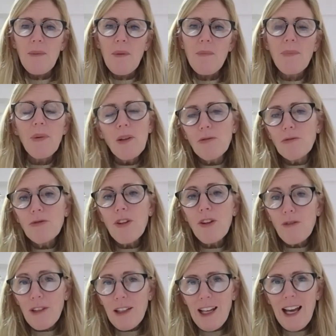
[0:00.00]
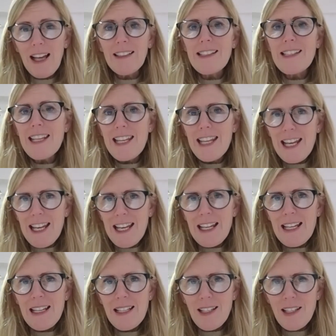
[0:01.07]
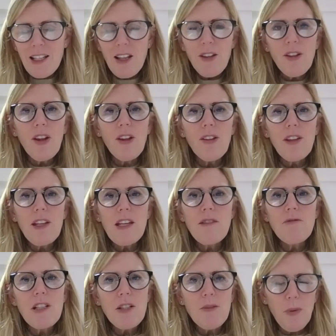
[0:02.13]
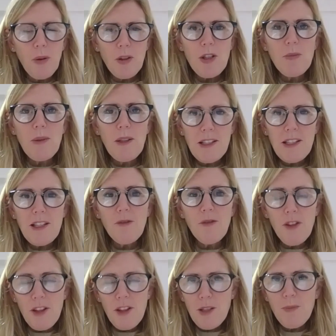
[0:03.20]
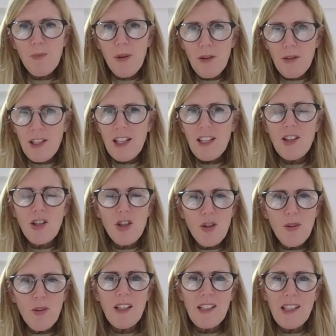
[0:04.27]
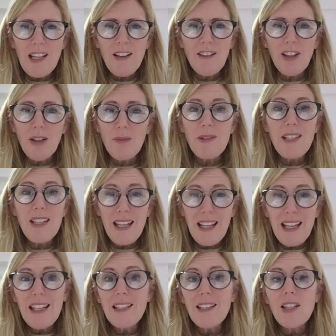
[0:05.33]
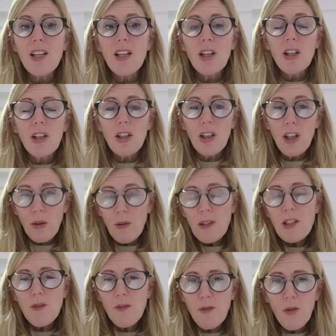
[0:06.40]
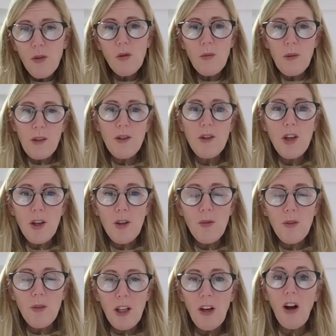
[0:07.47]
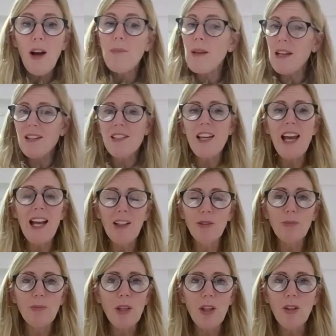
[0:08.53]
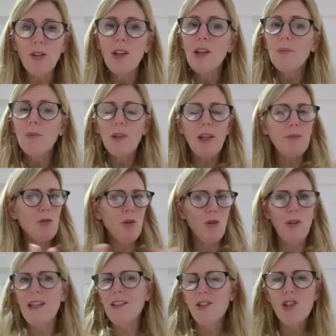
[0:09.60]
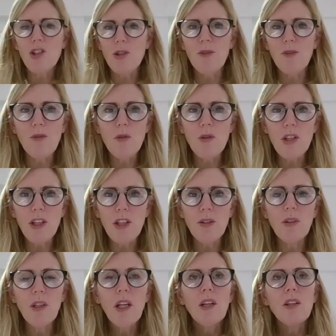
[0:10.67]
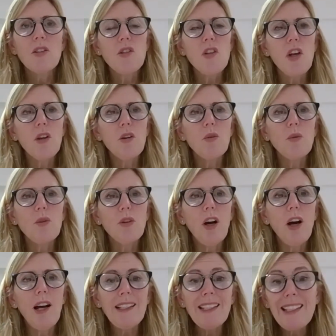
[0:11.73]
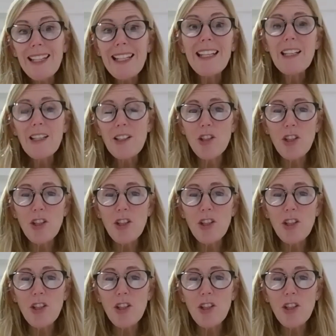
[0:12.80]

but the reality is that the responsibility for this process and you getting outcomes is going to fall with you. I'm here to help you, but I'm not here to do it for you. So I need,